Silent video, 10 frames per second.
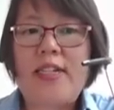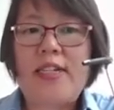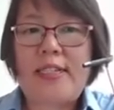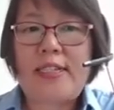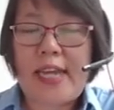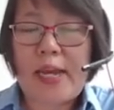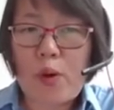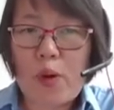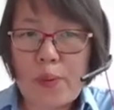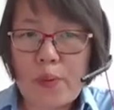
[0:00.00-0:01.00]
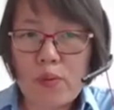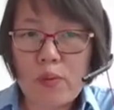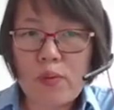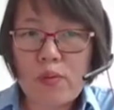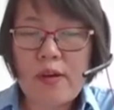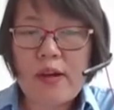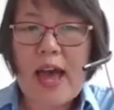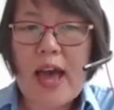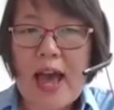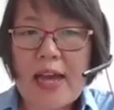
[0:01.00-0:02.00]
stable pool,
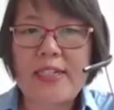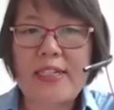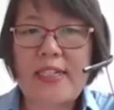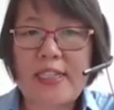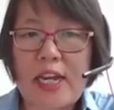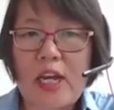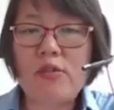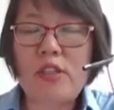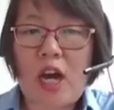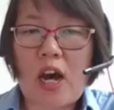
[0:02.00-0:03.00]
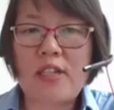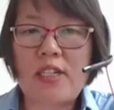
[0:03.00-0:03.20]
and scaled-down